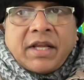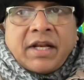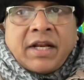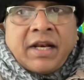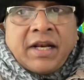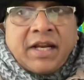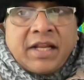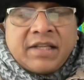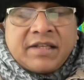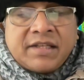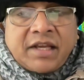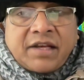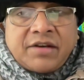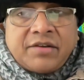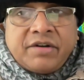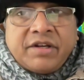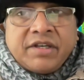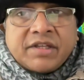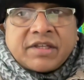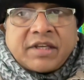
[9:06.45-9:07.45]
less
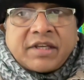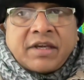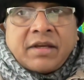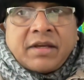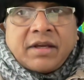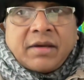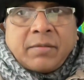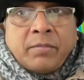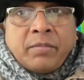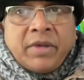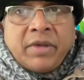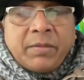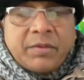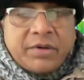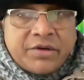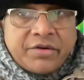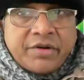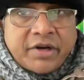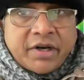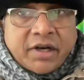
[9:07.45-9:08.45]
at risk may
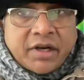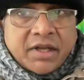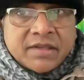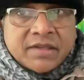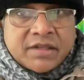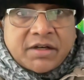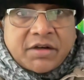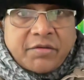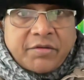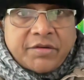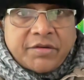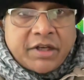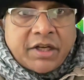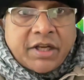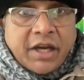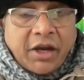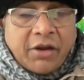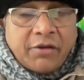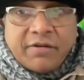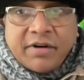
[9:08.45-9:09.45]
be treated
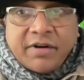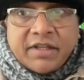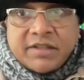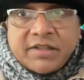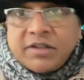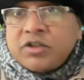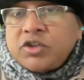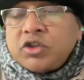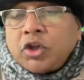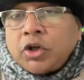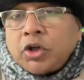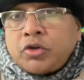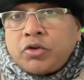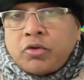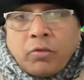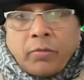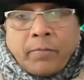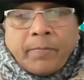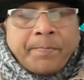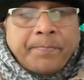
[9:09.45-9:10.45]
conservatively. However, this is not
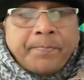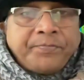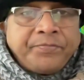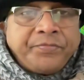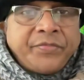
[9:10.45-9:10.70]
true.